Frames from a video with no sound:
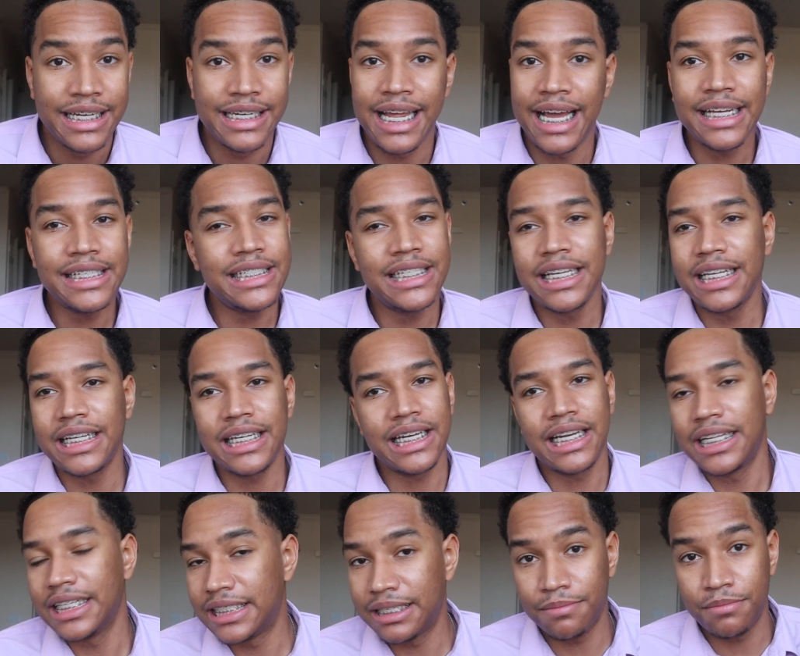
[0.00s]
That shit,
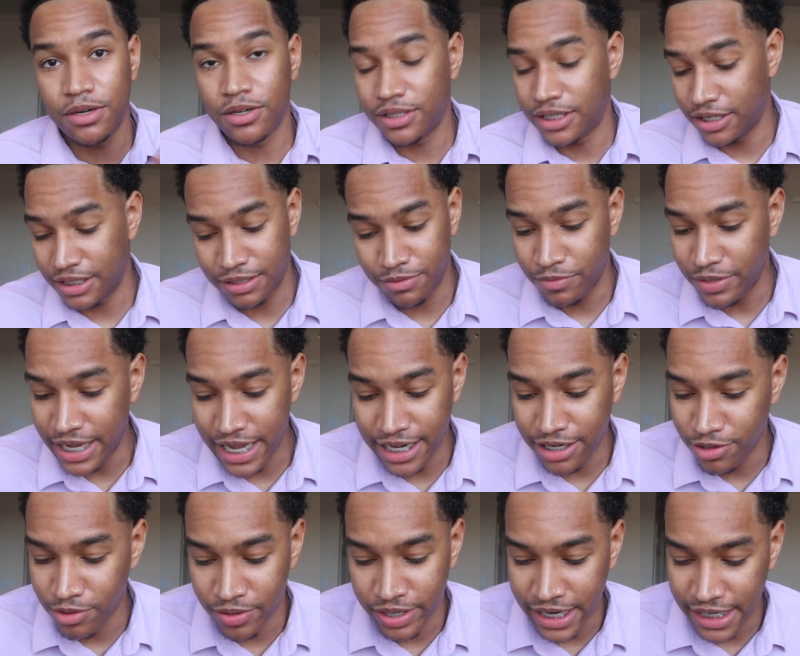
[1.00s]
listen, bro, we
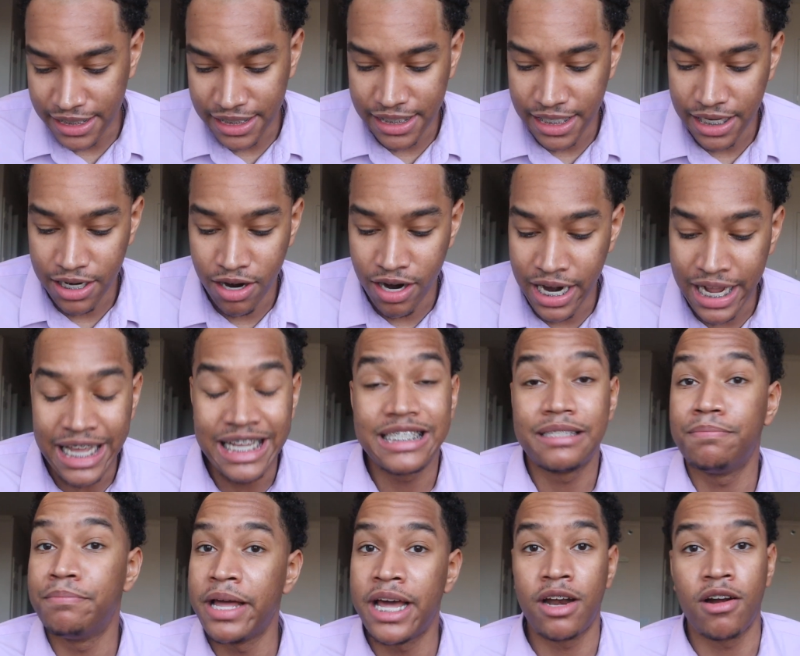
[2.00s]
ain't doing that shit, all right?
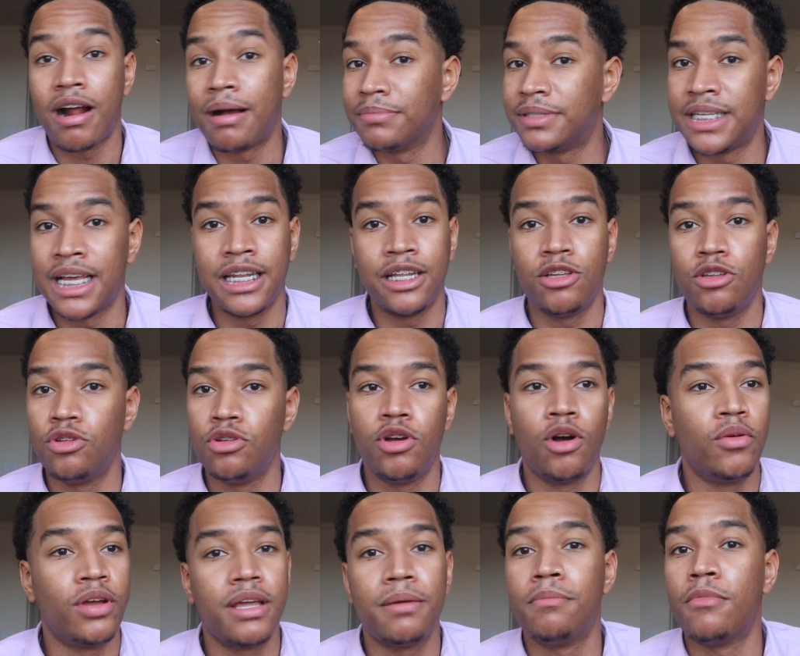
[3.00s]
It's better. I'm telling you, you're
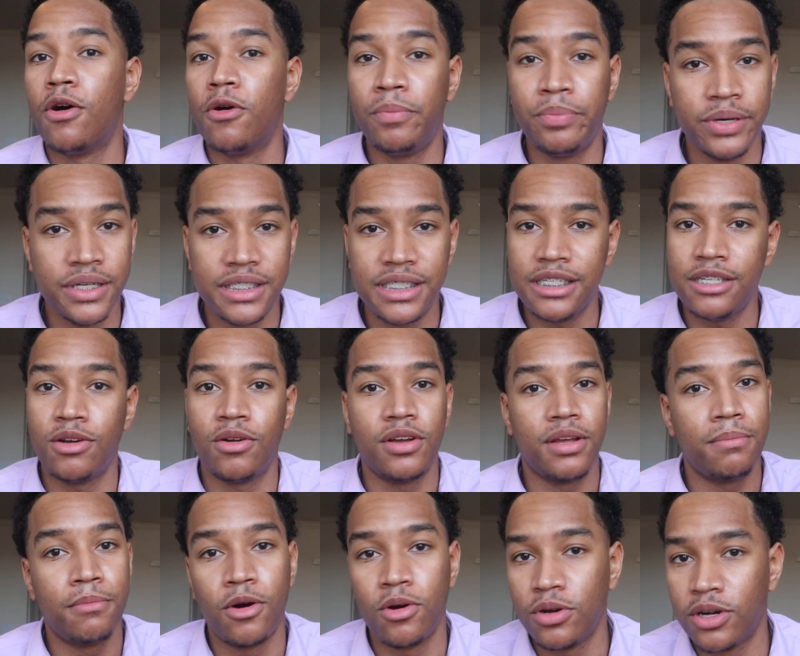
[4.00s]
going to get more pussy, you're going
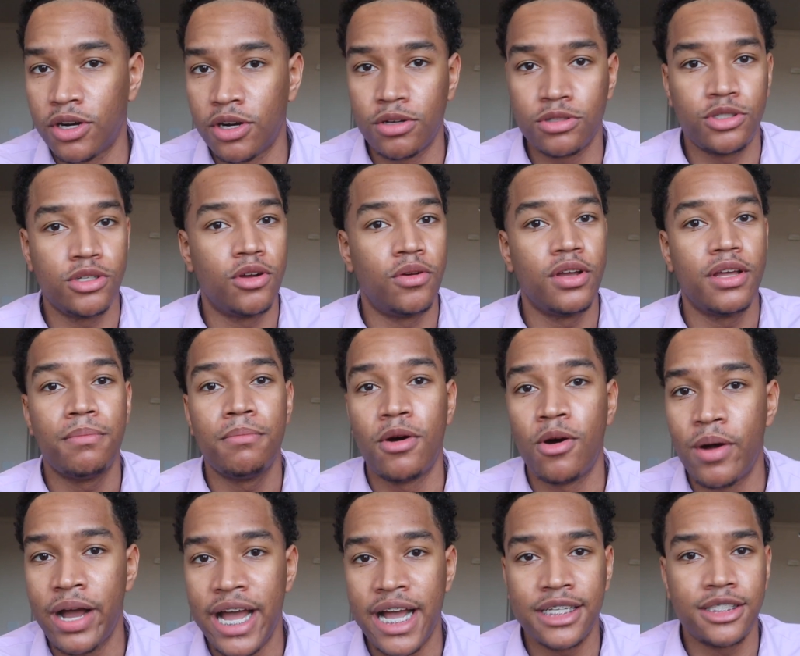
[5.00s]
to get more girls, you're going to get
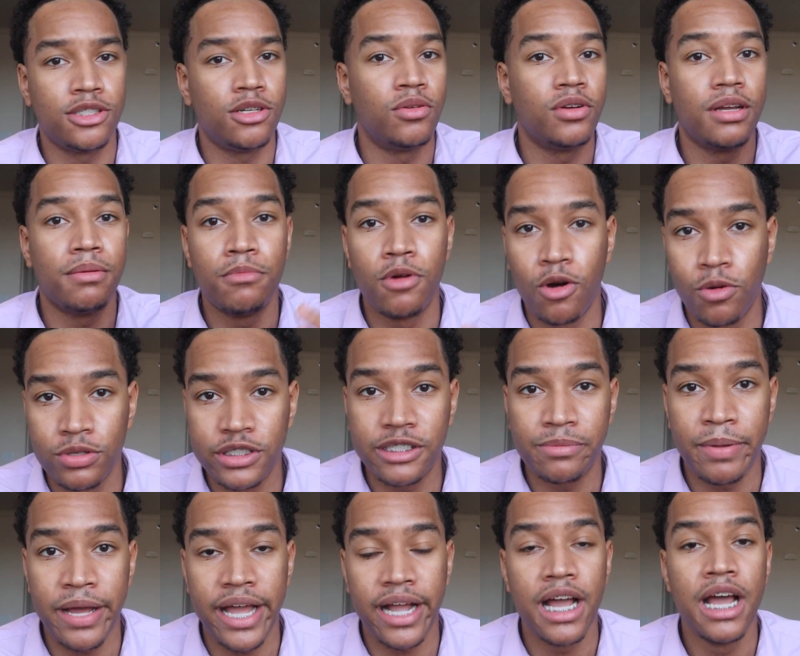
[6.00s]
more ass, you're going to get more
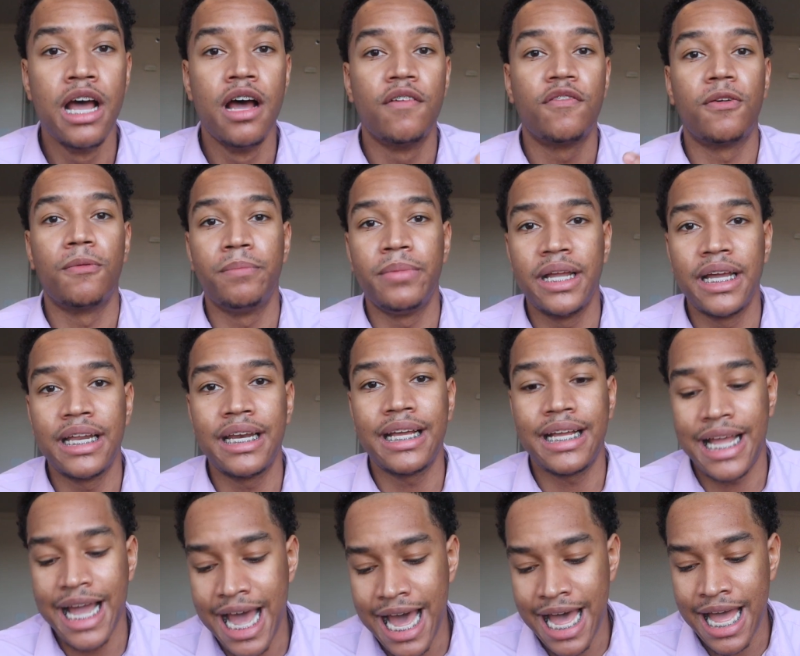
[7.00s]
respect from being
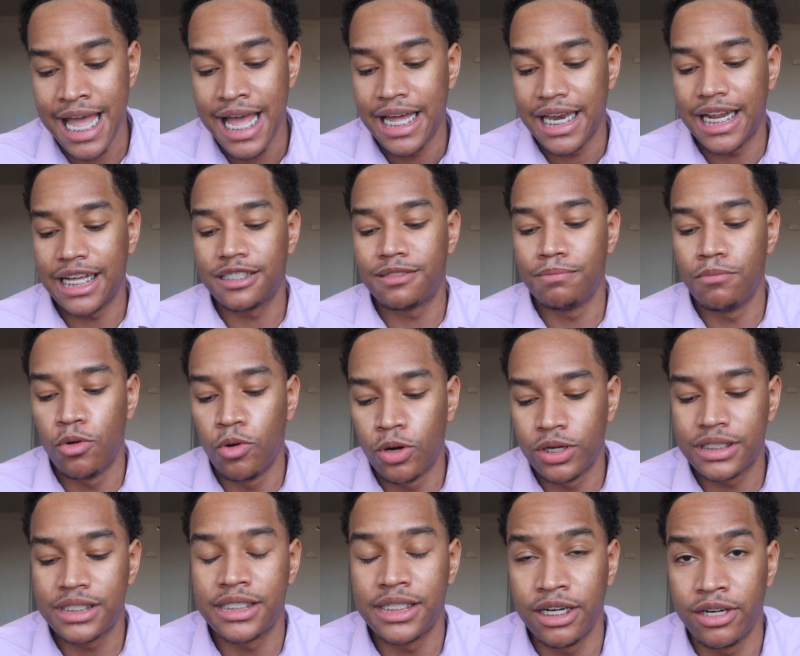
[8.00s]
a guy that's
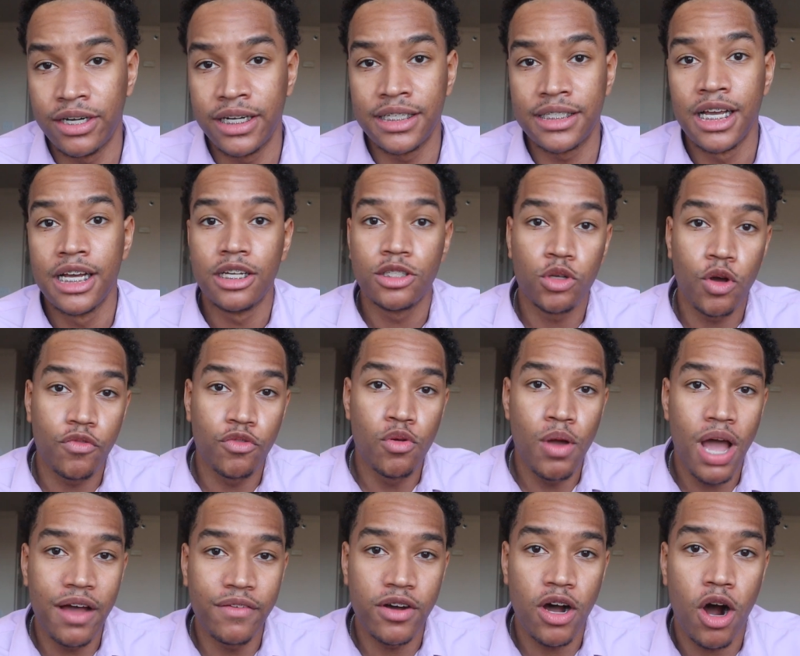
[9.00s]
more serious. So if
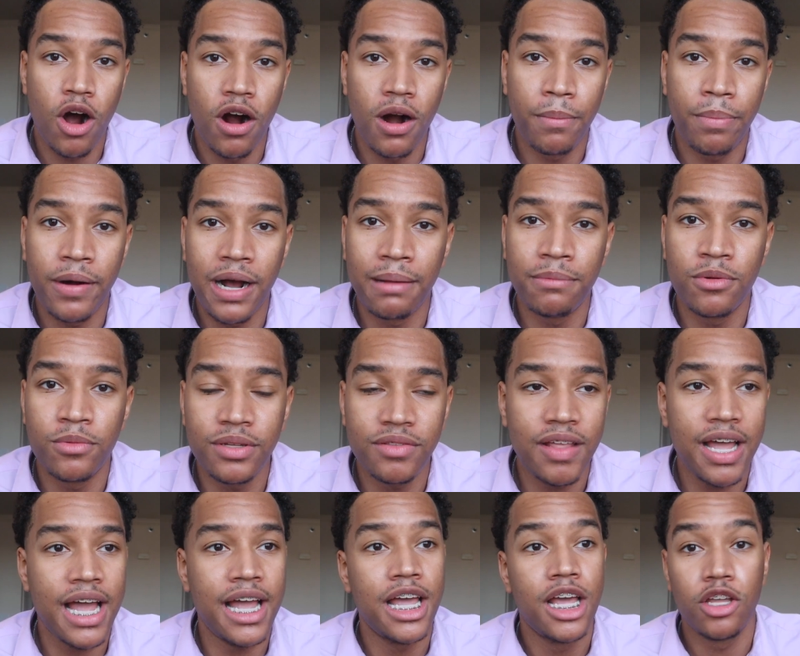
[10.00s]
you have a hard problem with
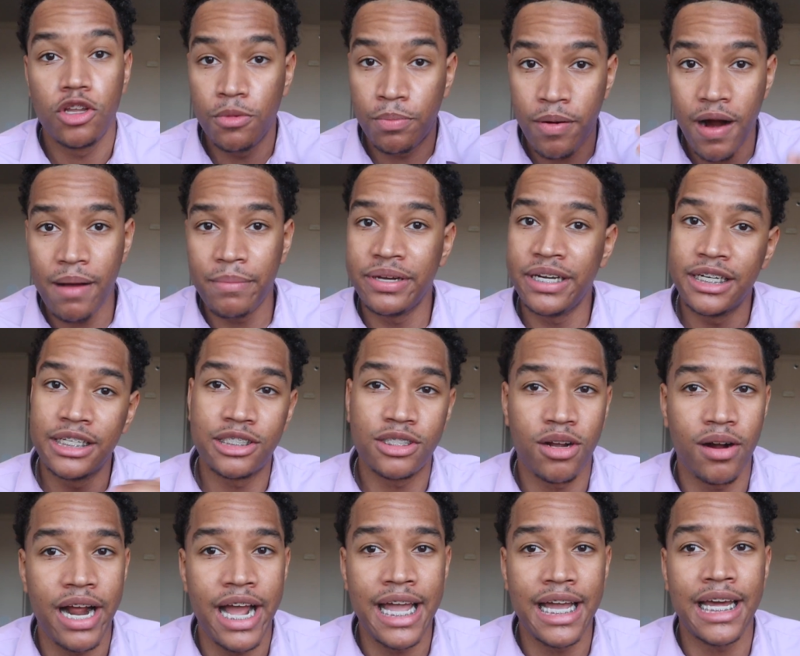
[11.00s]
that, you probably need to
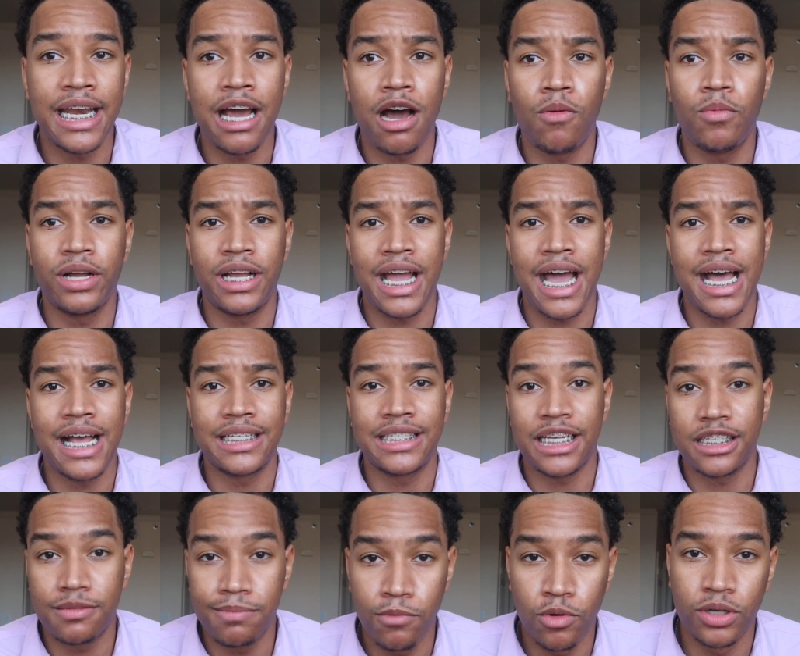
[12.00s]
start hanging out with guys
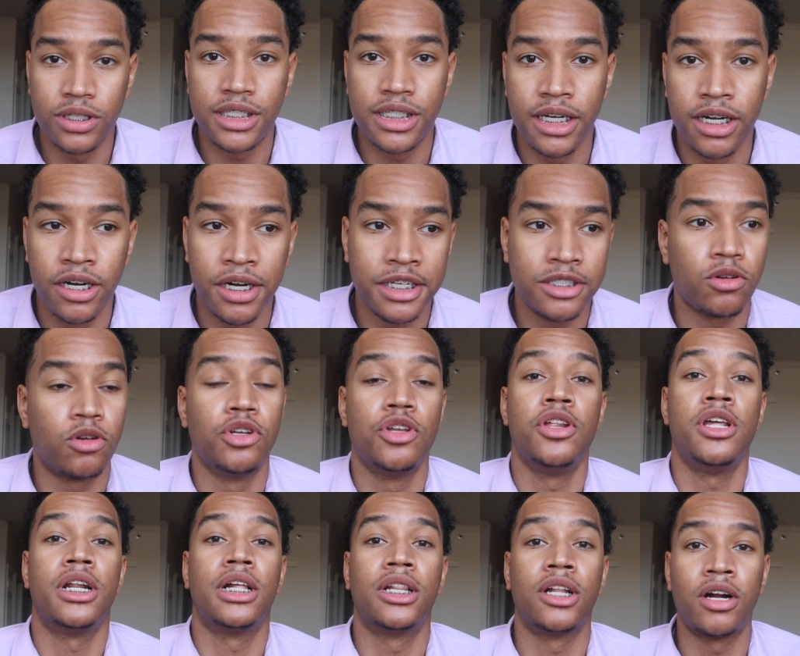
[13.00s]
that's more serious, or
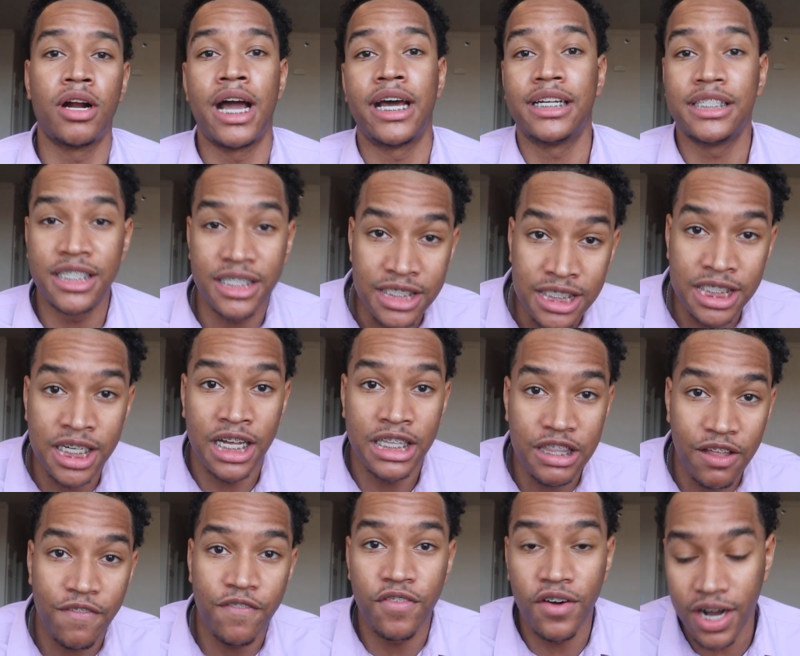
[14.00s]
you need to learn how to just
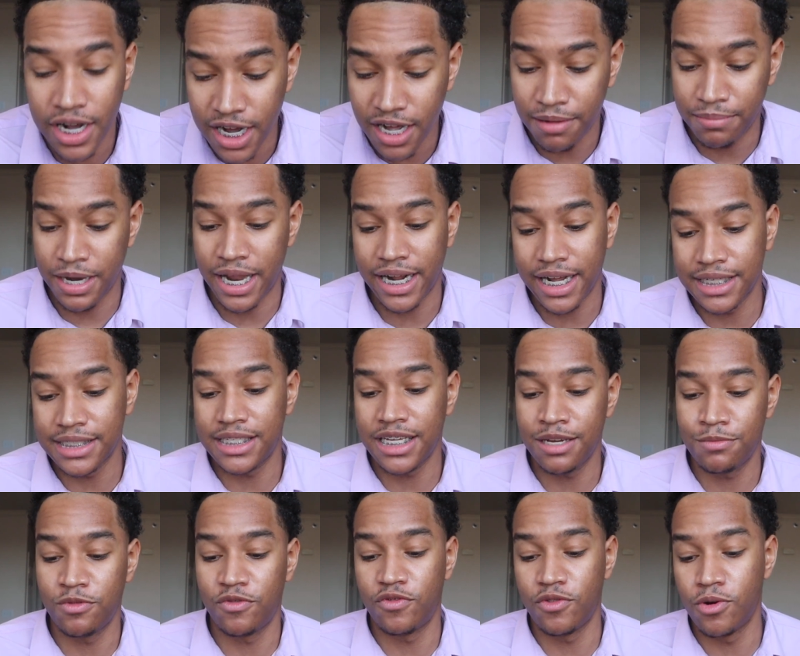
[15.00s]
shut the fuck up, like I
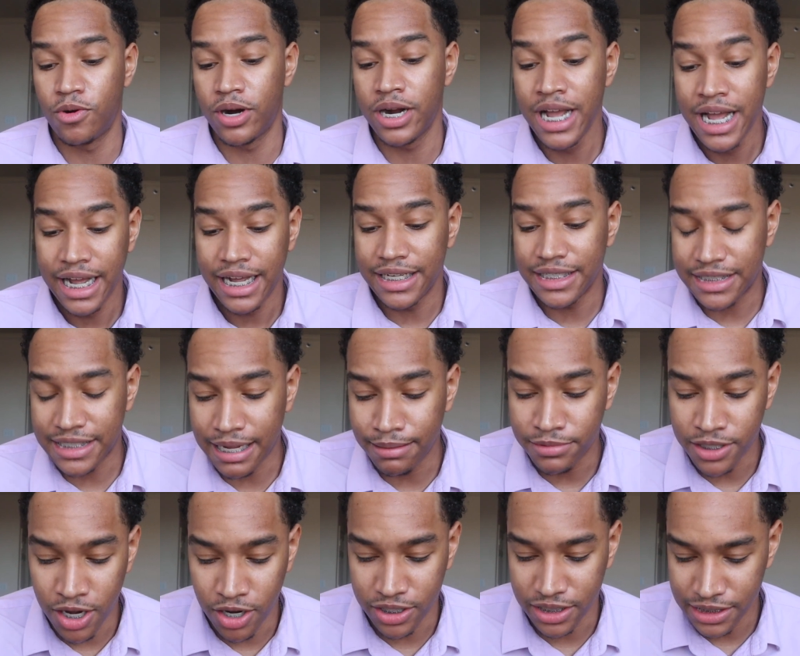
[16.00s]
said before, and
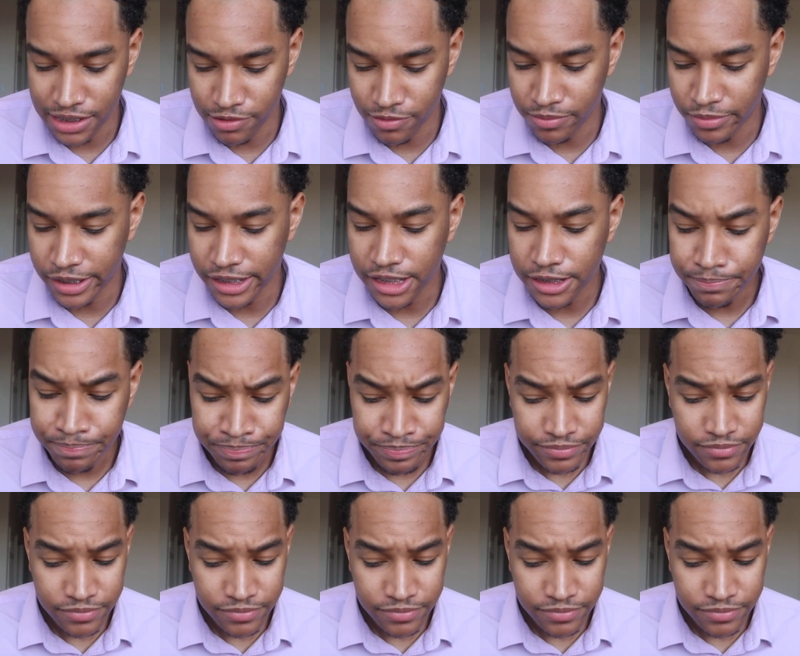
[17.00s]
stop talking so much.